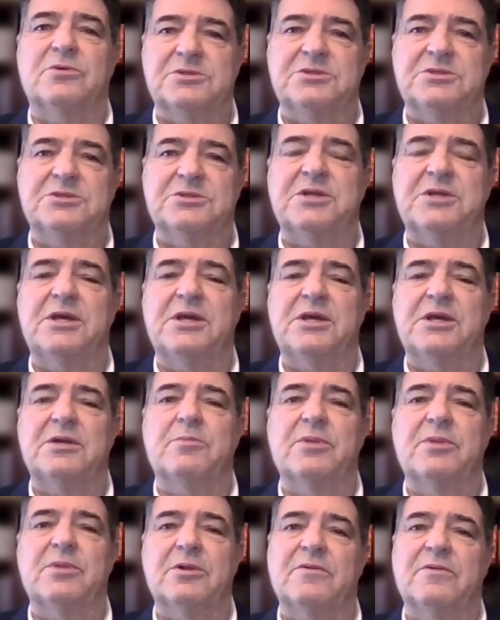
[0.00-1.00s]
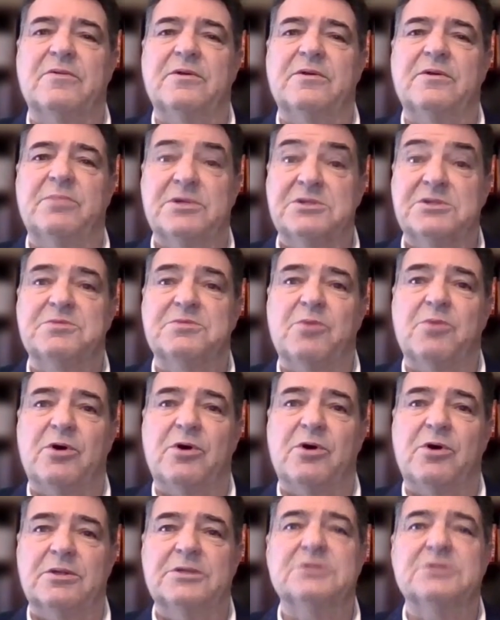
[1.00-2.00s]
sustainability of the business
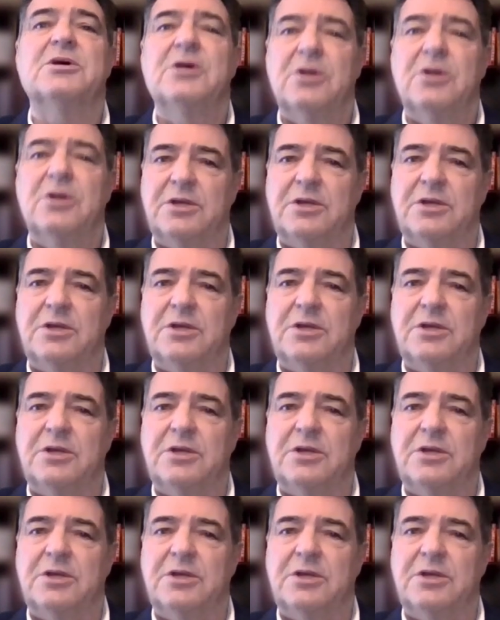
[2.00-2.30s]
model is,